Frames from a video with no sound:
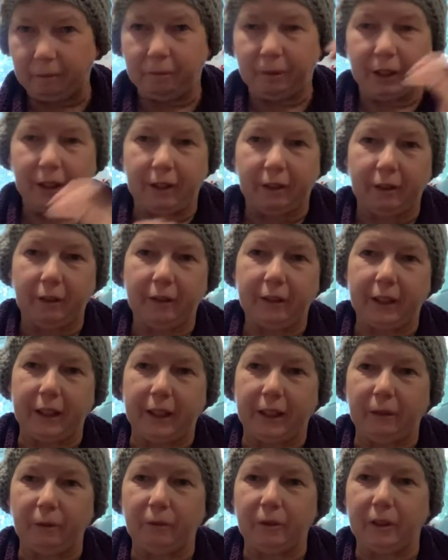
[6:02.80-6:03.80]
but it looks like
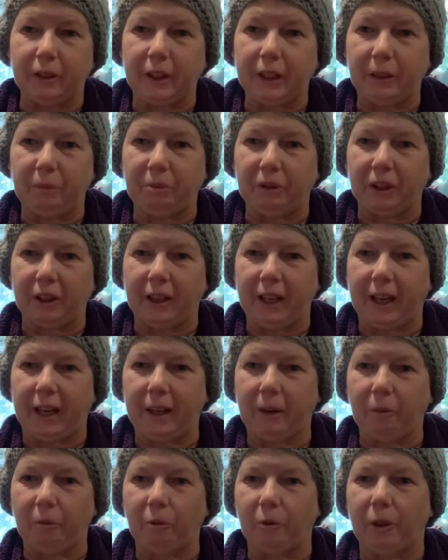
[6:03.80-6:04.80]
it will keep your
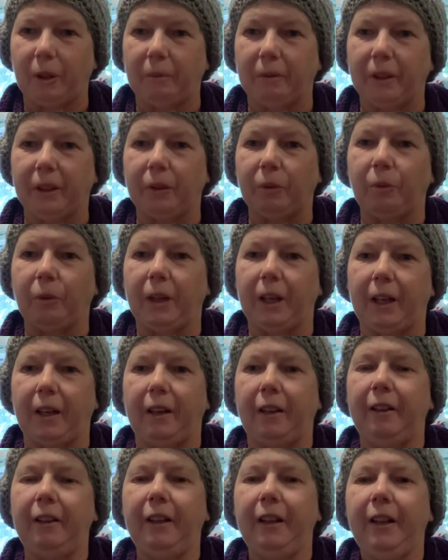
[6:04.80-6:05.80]
head warm as
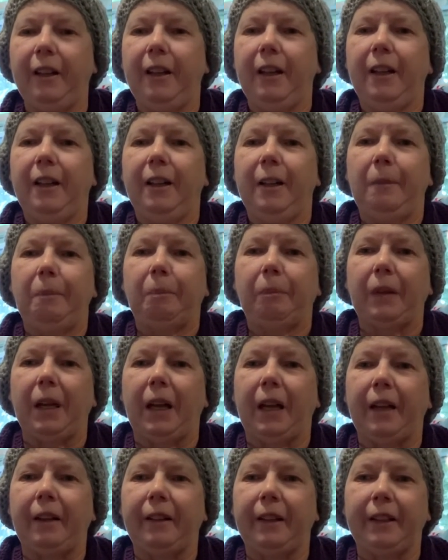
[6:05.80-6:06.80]
well.
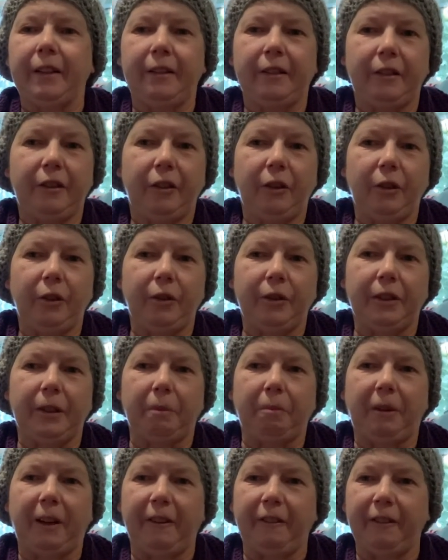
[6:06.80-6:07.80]
This used a
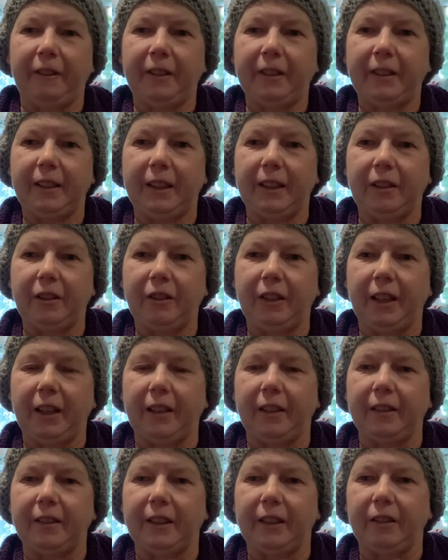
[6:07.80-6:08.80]
puff stitch
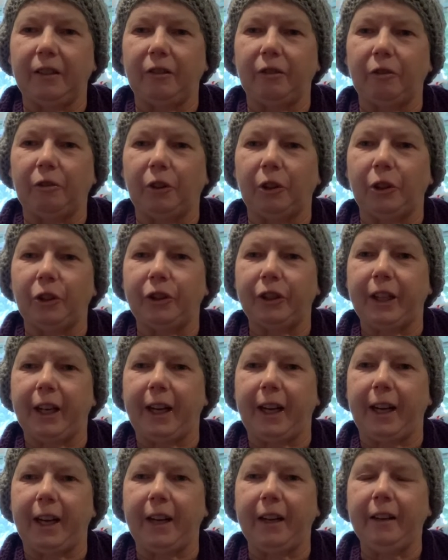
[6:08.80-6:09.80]
and single
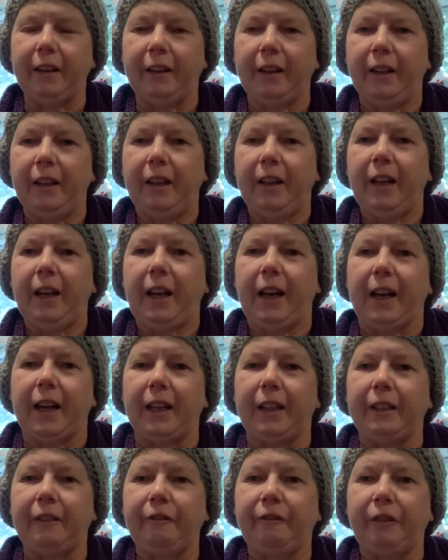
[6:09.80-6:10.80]
crochet. I
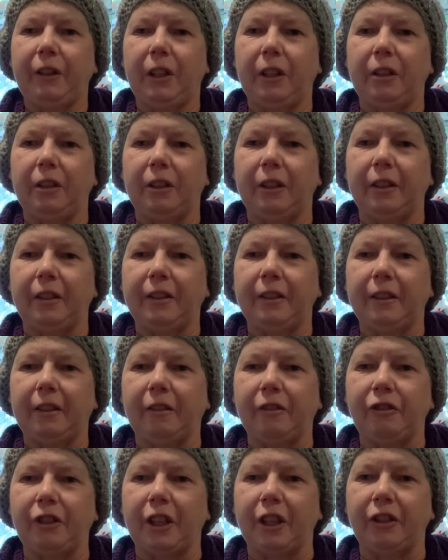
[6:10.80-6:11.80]
did follow our
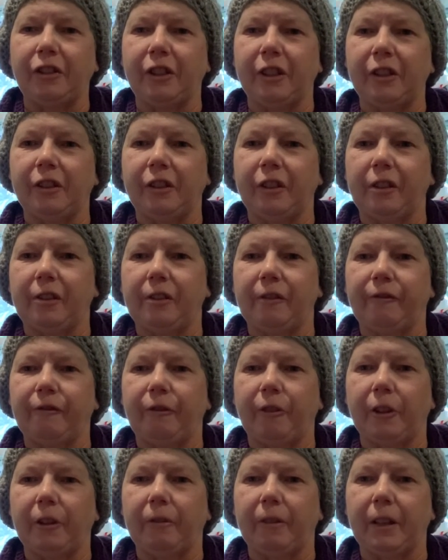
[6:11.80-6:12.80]
instructions to do
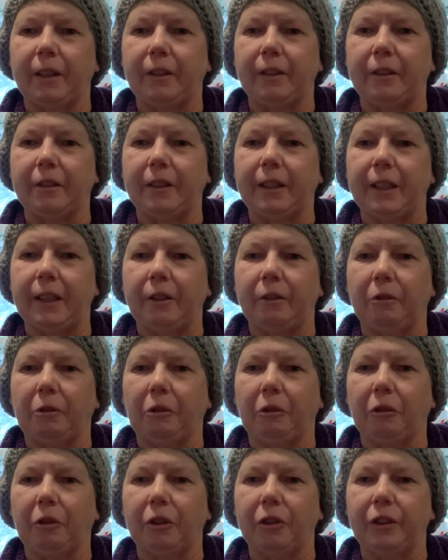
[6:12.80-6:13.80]
4 rounds of single
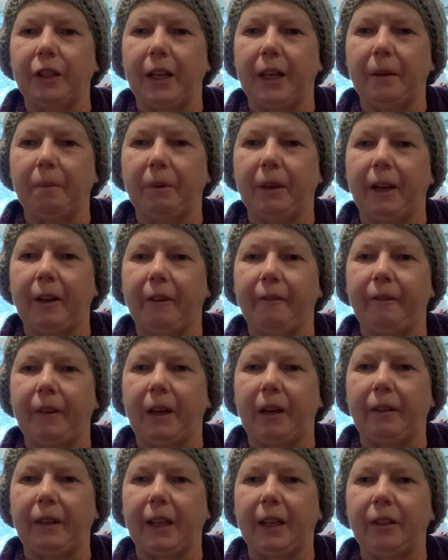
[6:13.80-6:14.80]
crochet, but I
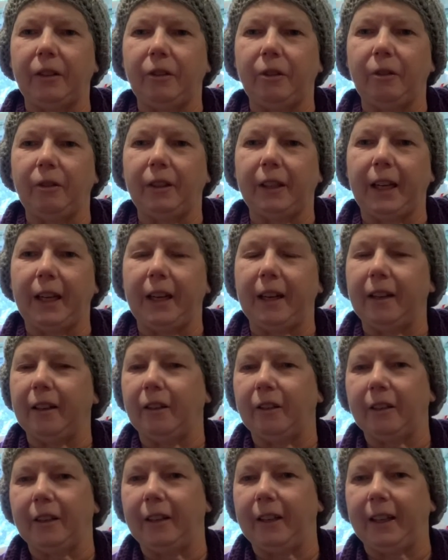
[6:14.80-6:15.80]
found that too tight and
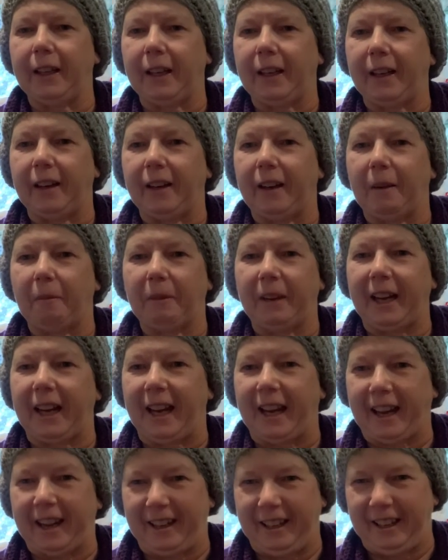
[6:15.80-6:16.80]
couldn't get it on my
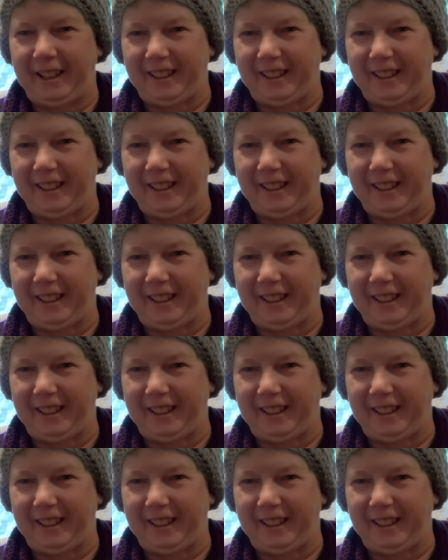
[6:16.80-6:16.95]
head.